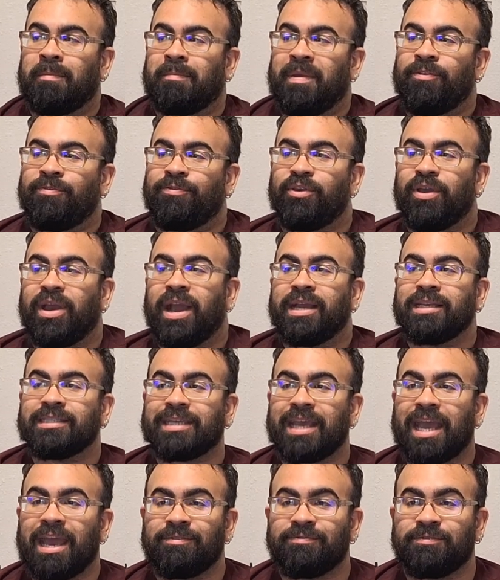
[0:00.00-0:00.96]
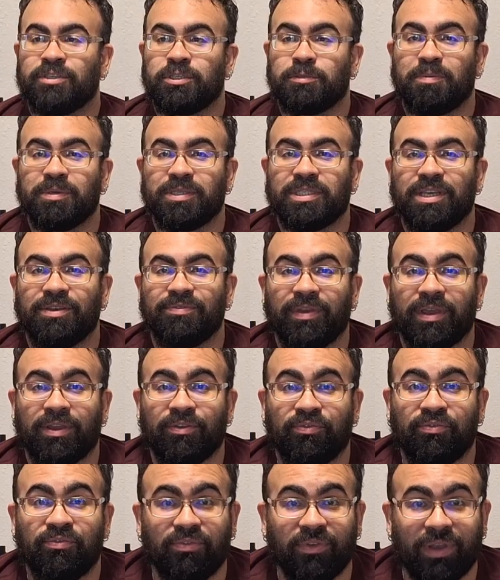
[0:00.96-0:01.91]
If you guys have specific
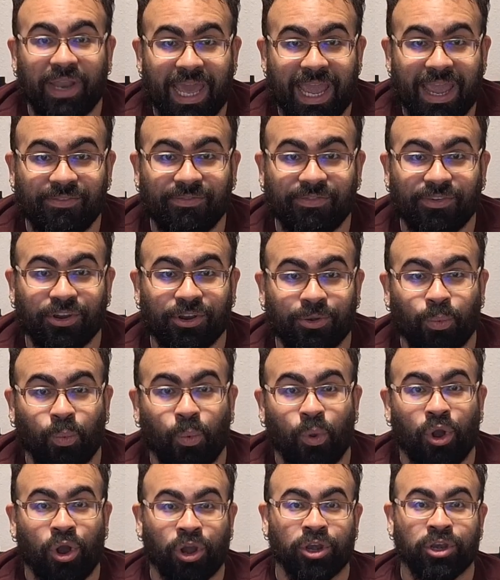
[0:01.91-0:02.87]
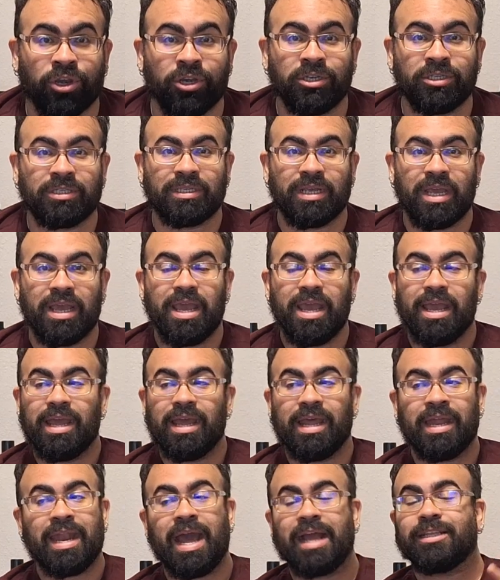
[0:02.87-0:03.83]
flavored waters,
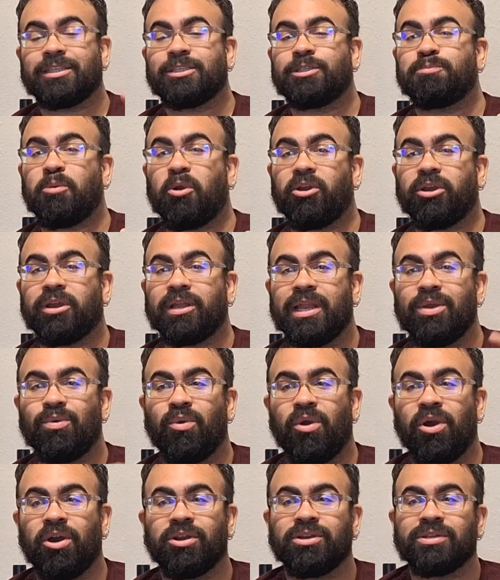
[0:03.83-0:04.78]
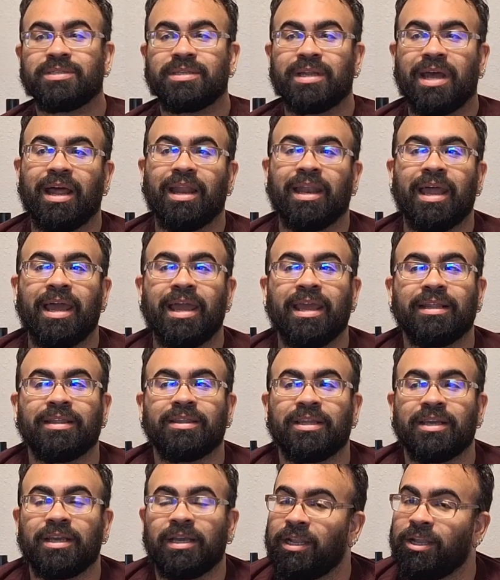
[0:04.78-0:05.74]
and not sparkling waters, not like
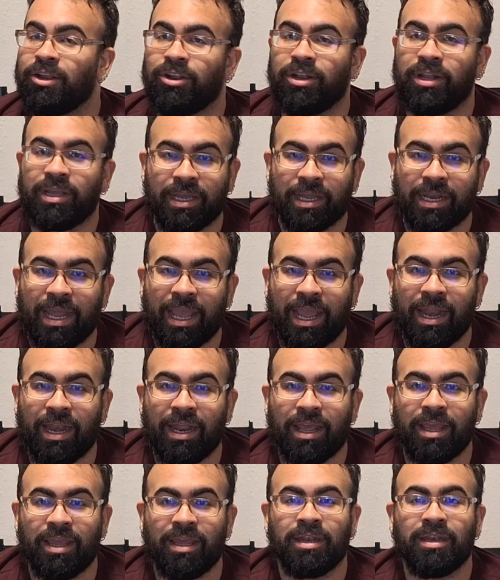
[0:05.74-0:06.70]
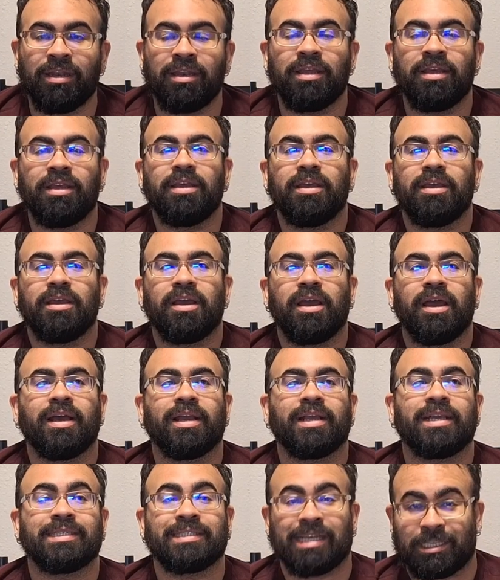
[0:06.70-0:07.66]
the Clearly Canadian,
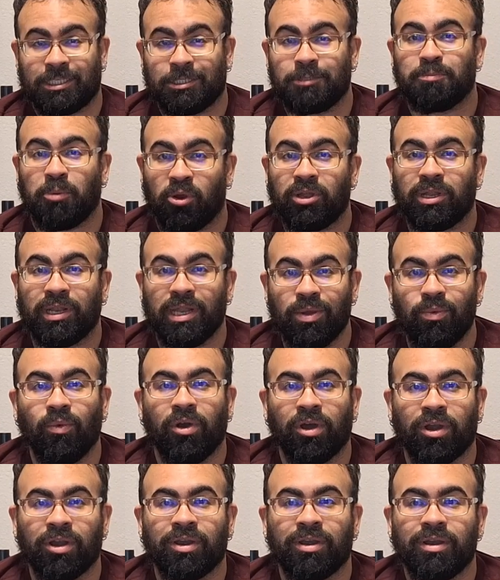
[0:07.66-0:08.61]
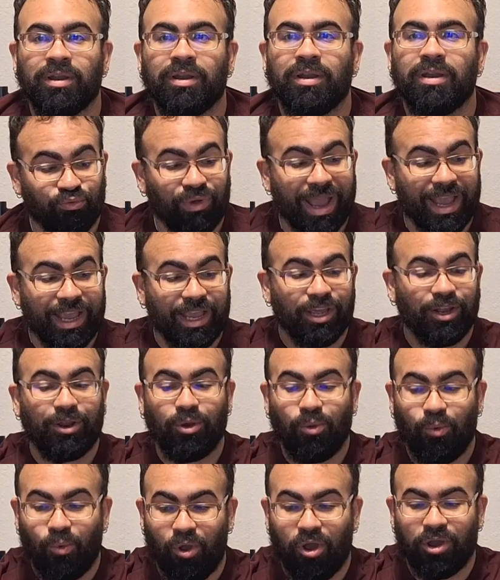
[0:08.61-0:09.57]
because that's sparkling water.
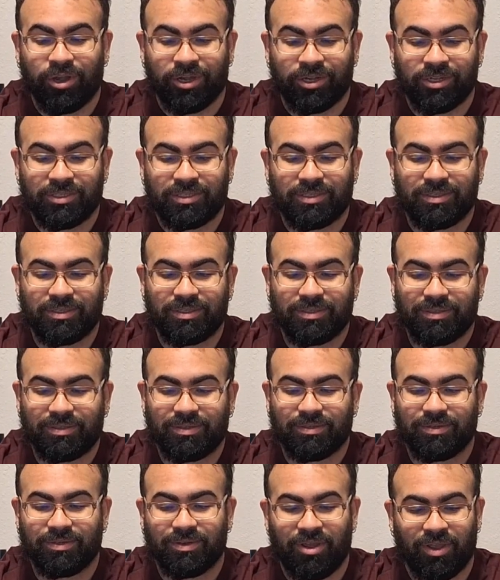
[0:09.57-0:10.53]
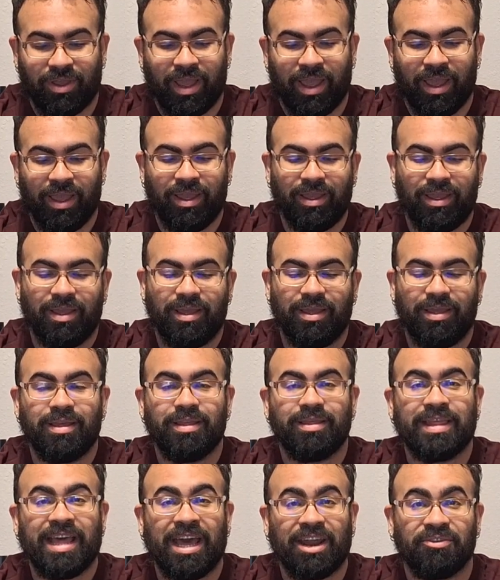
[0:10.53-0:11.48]
Regular waters, okay,
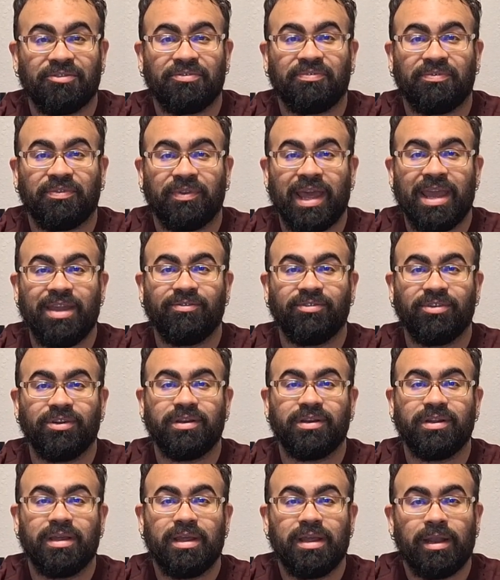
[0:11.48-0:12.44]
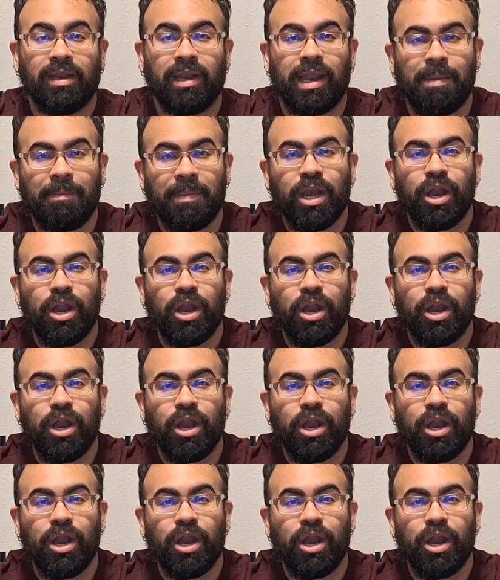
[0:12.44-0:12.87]
that are flavored, let me